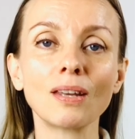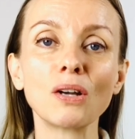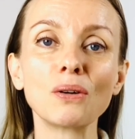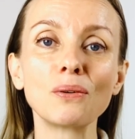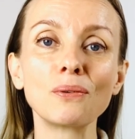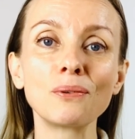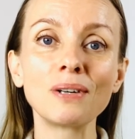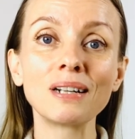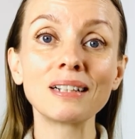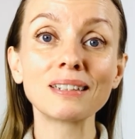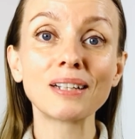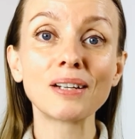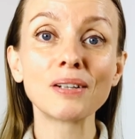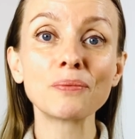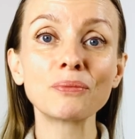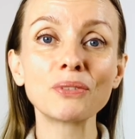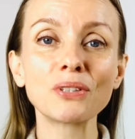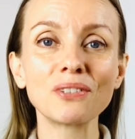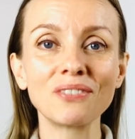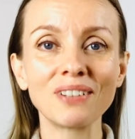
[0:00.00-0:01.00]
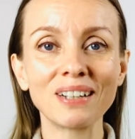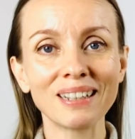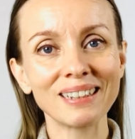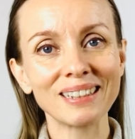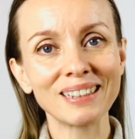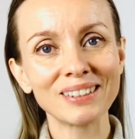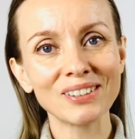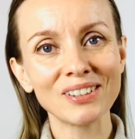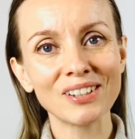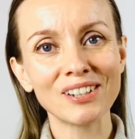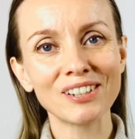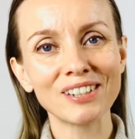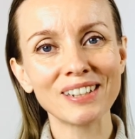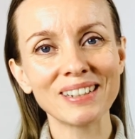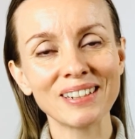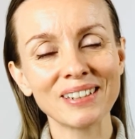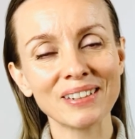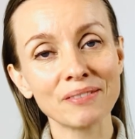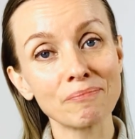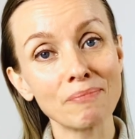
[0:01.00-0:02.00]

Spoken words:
Welcome to Violin Garden.